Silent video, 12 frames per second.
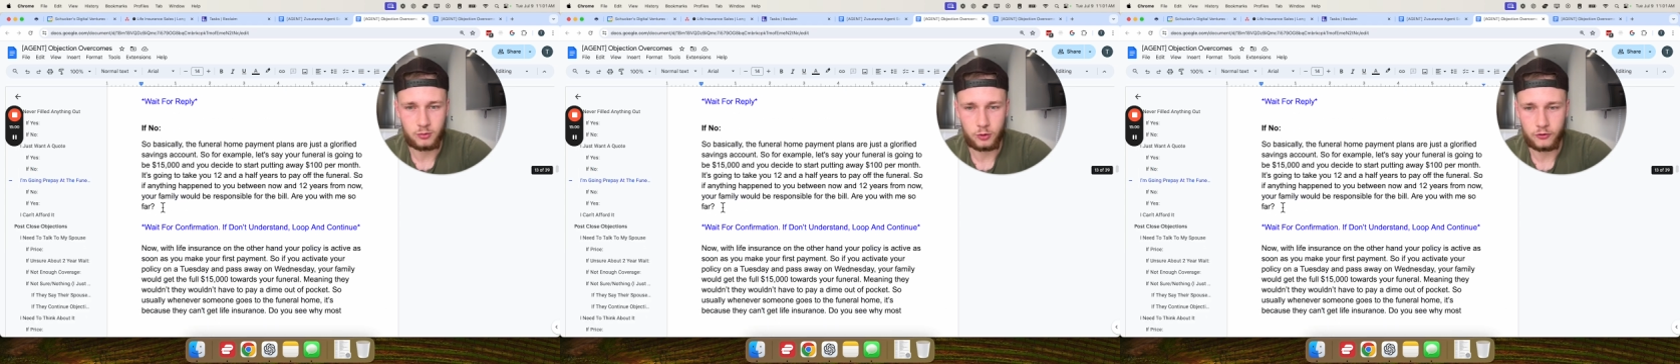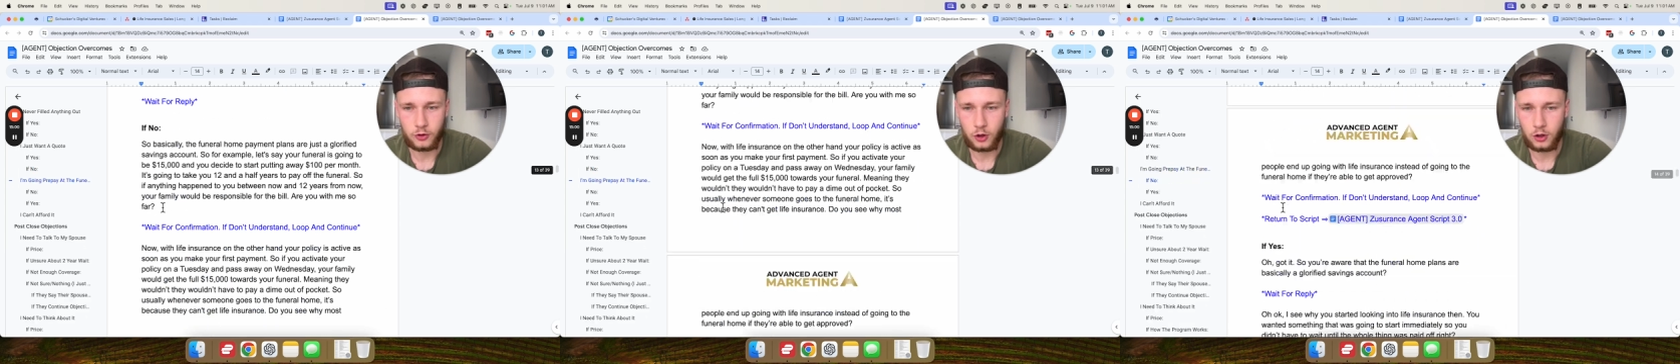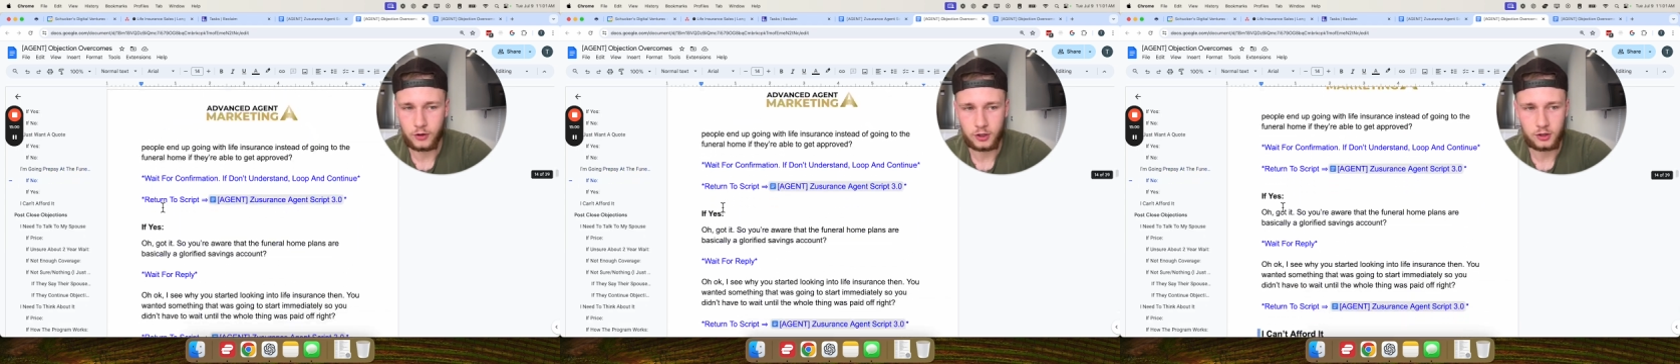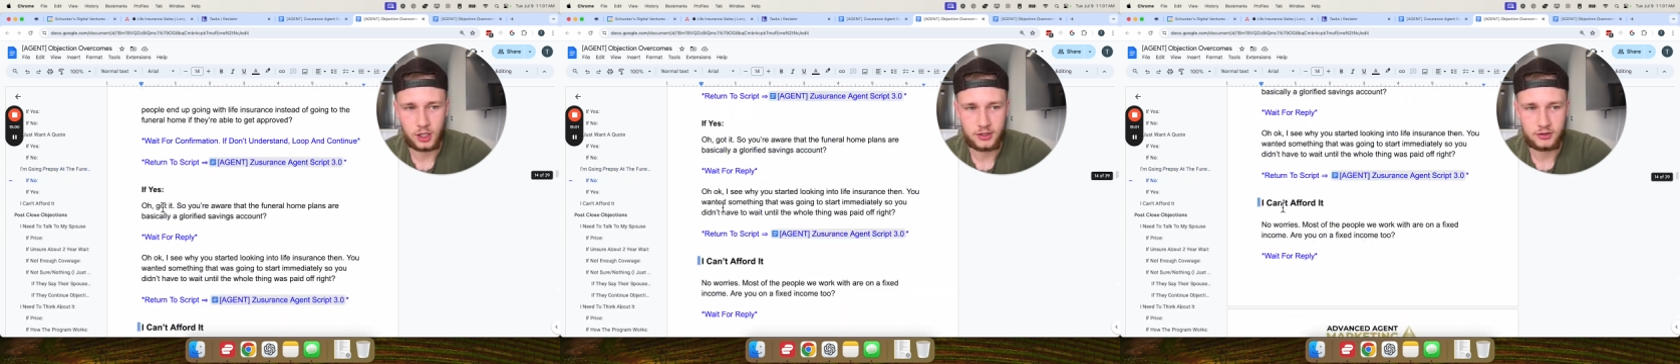for all of our
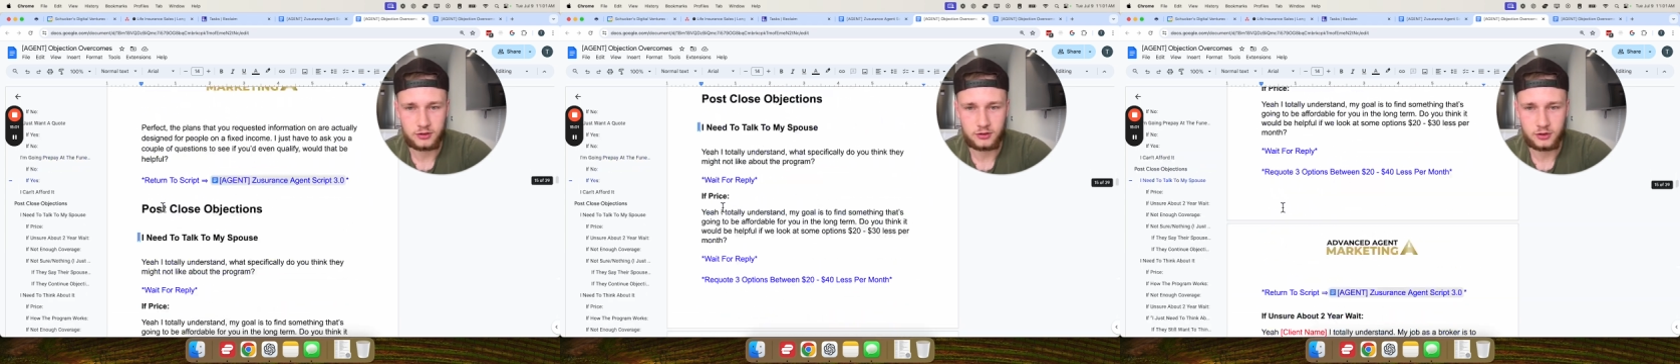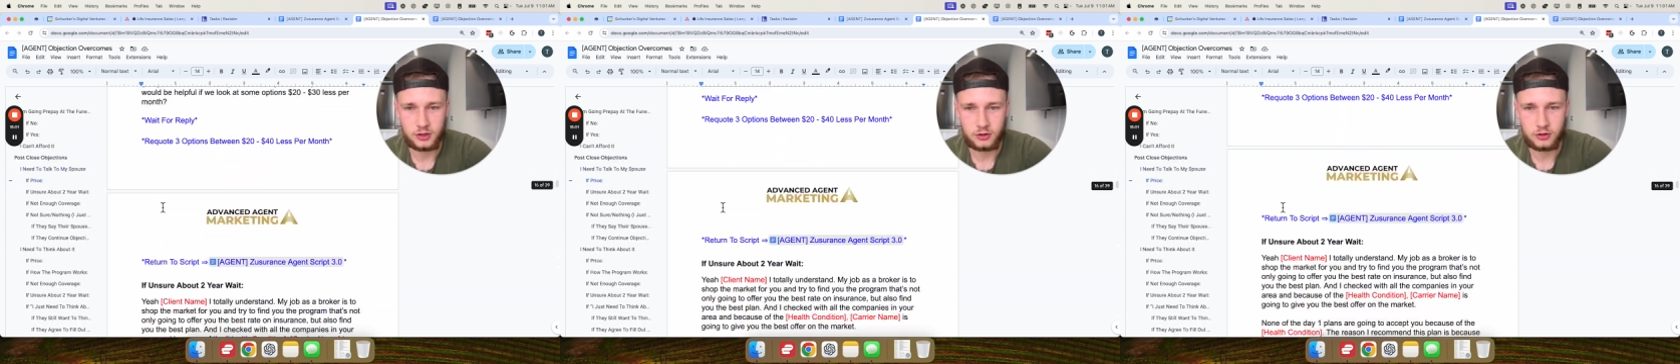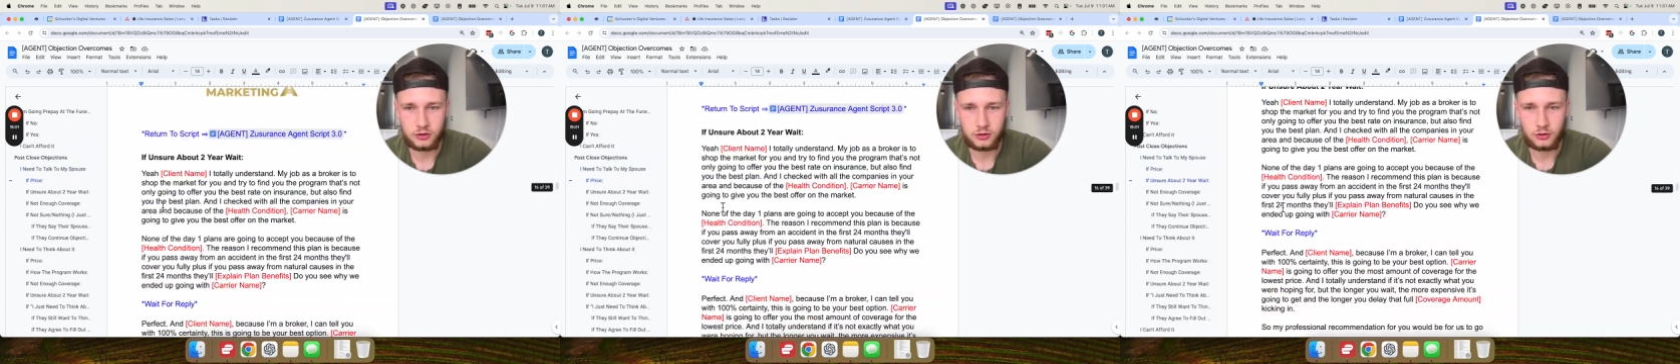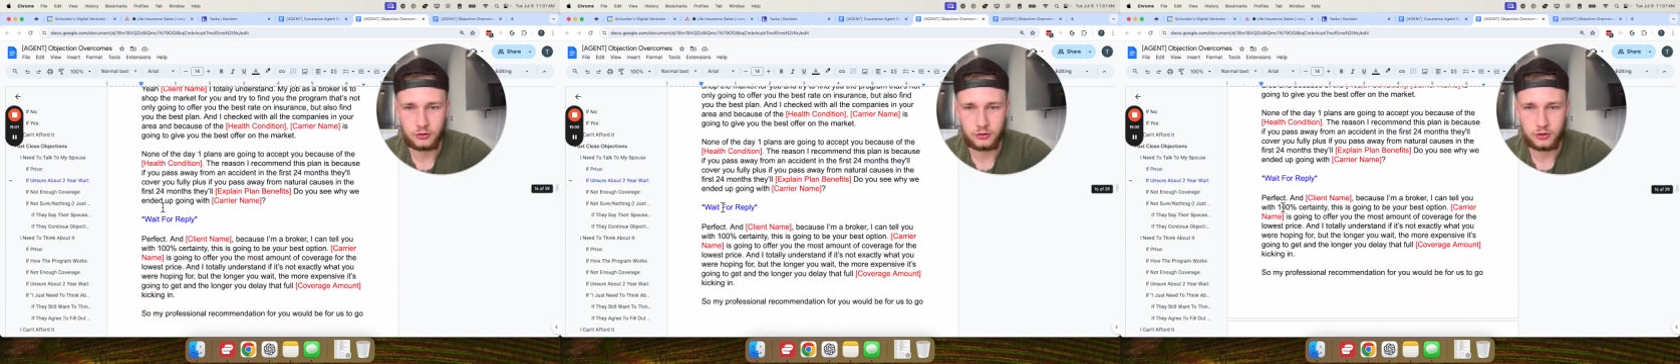clients. So I'll just
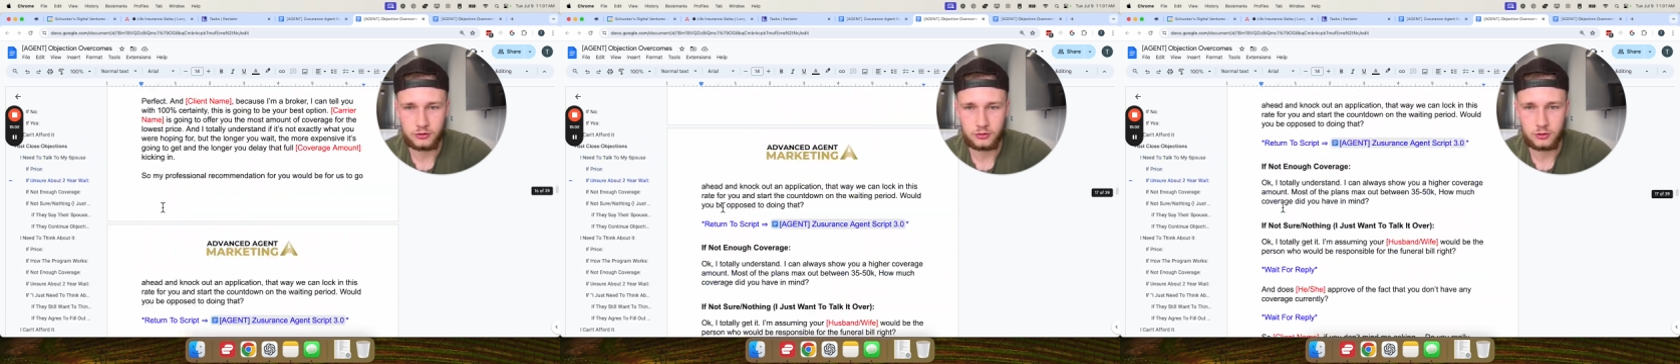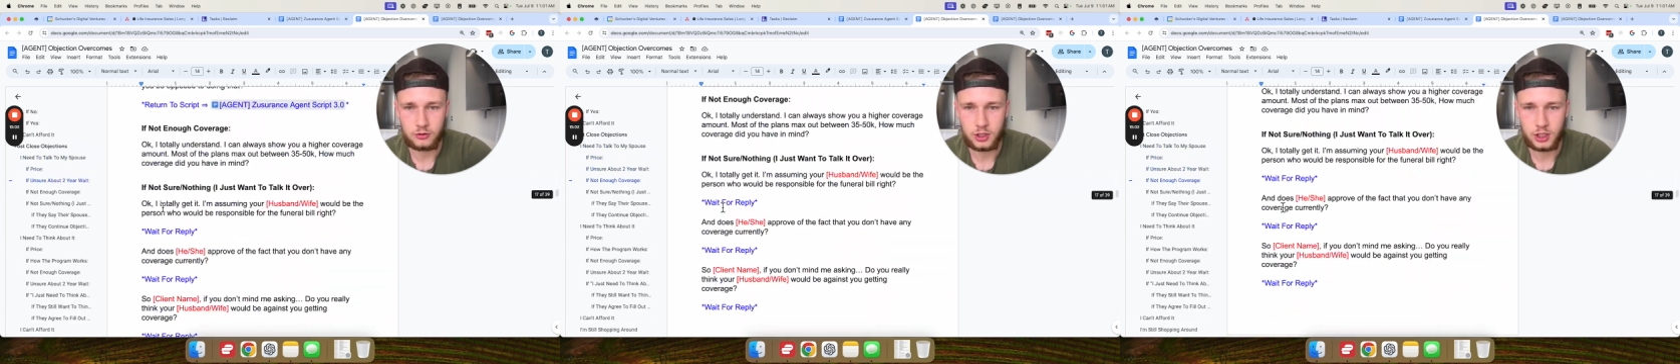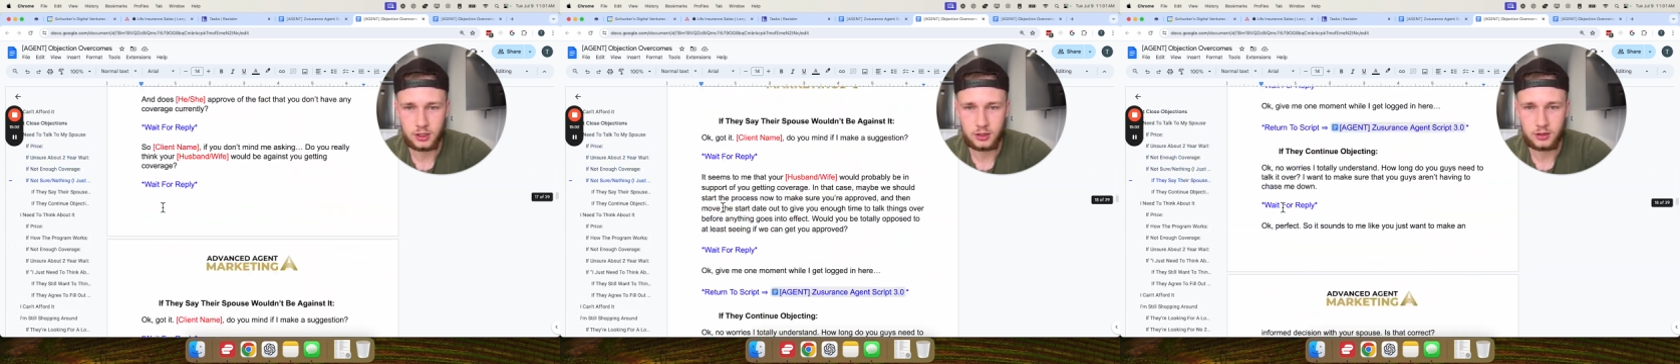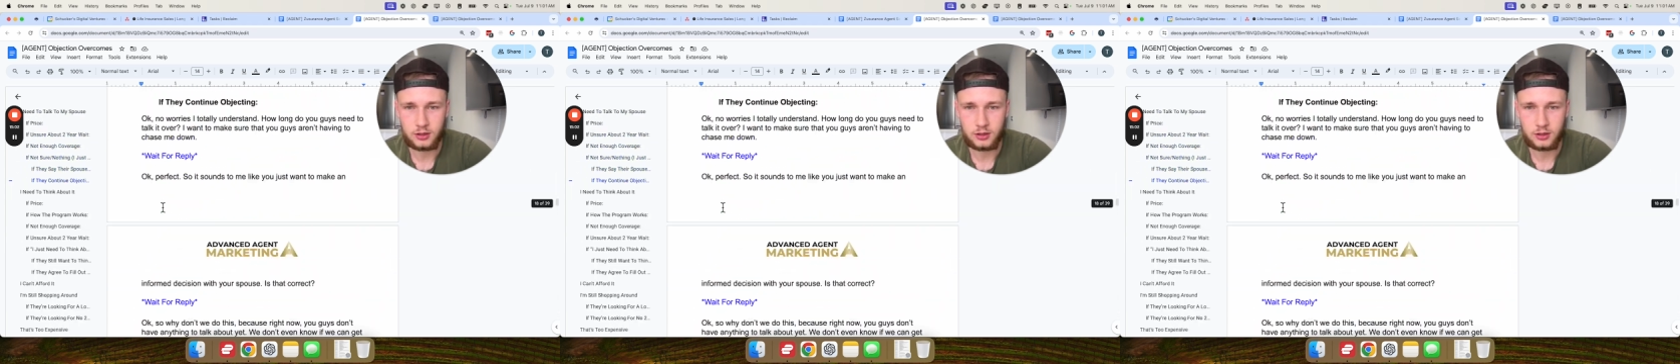scroll through this real quick.